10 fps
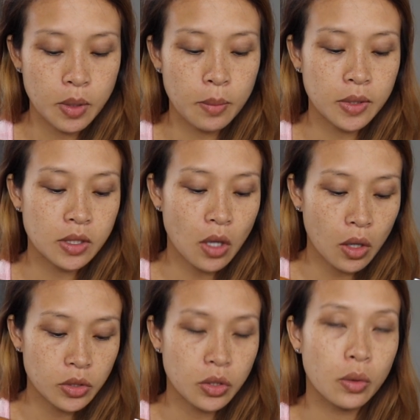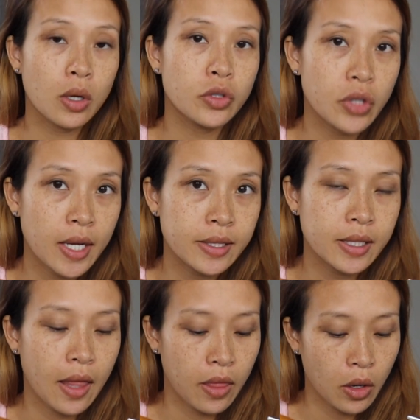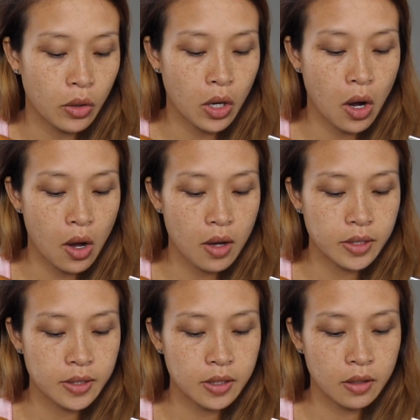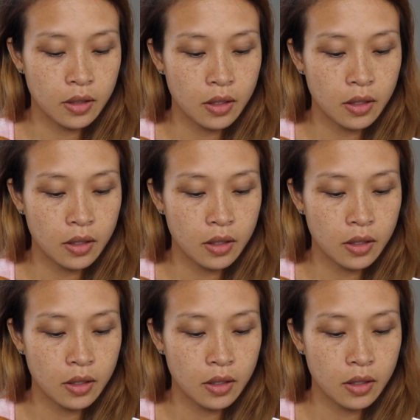but must also address their cause.